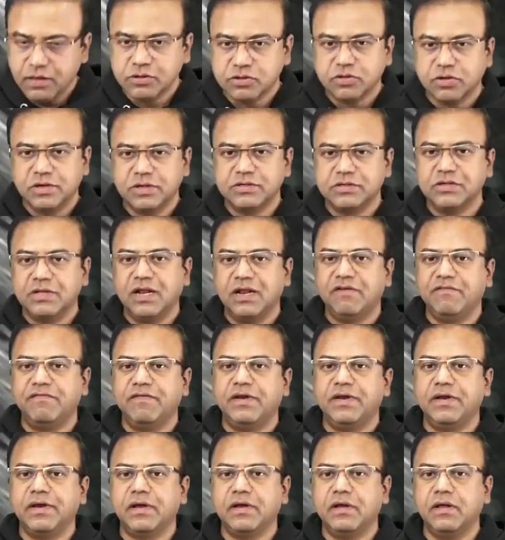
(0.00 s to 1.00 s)
So this is the left
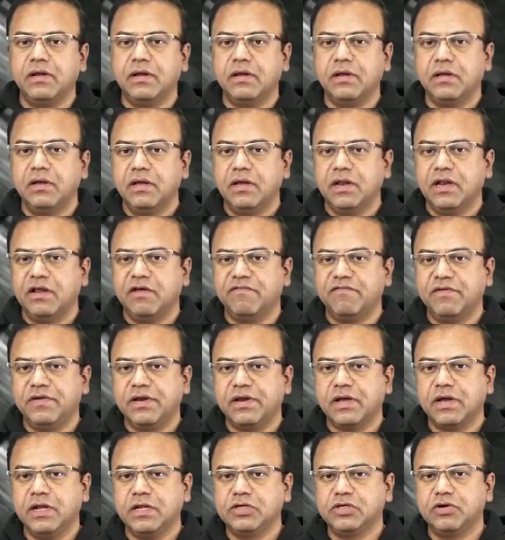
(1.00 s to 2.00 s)
ventricle. Left
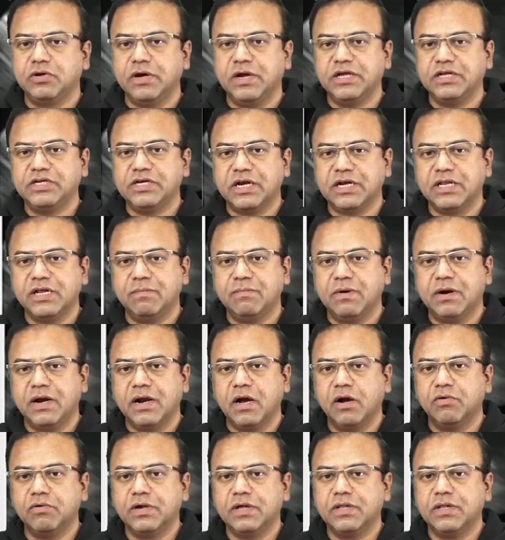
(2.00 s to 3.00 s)
ventricle should eject the blood
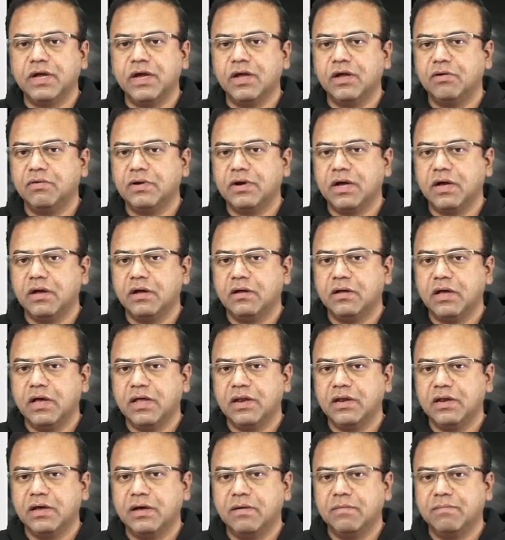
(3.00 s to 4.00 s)
out in the aorta
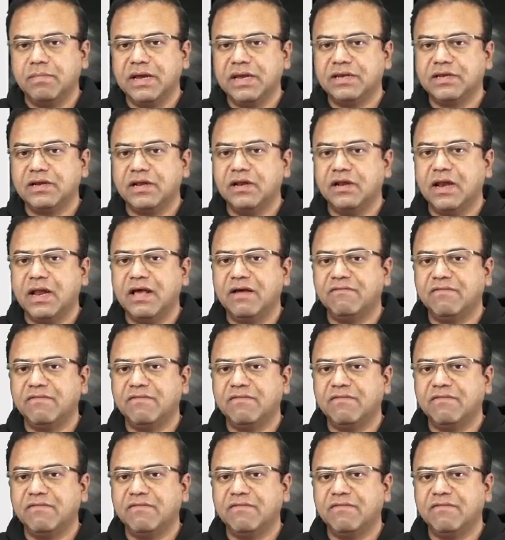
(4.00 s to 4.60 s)
and the mitral